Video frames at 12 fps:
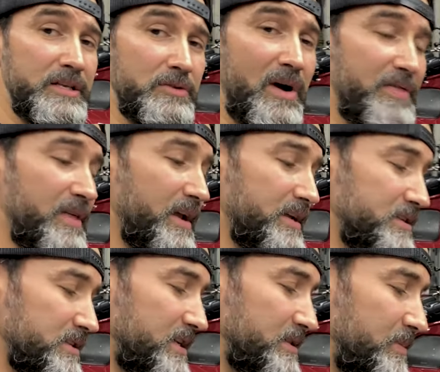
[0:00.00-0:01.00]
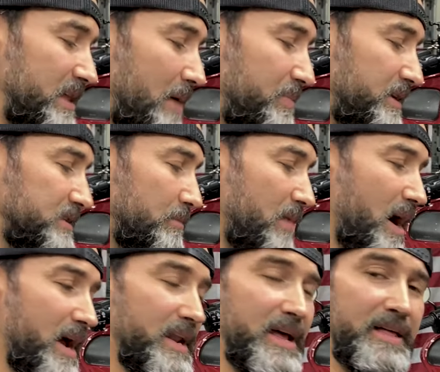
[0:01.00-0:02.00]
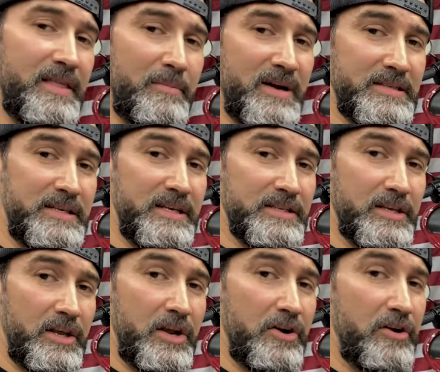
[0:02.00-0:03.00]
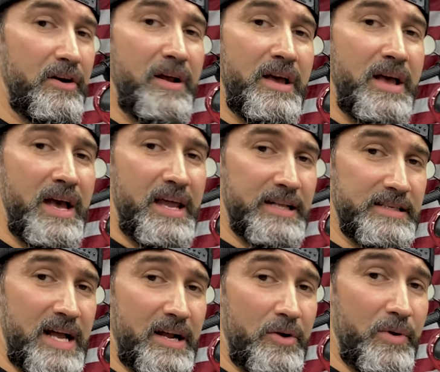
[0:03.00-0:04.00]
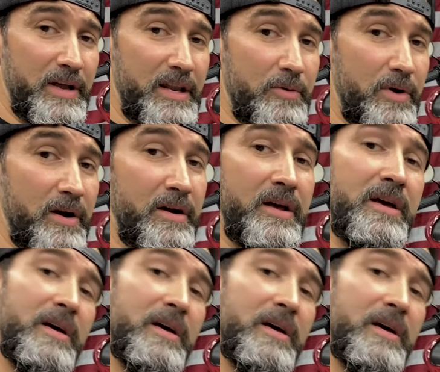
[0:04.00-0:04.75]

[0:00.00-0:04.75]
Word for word: so I think it just gives me that peace of mind that my seat is secure and it's not going anywhere.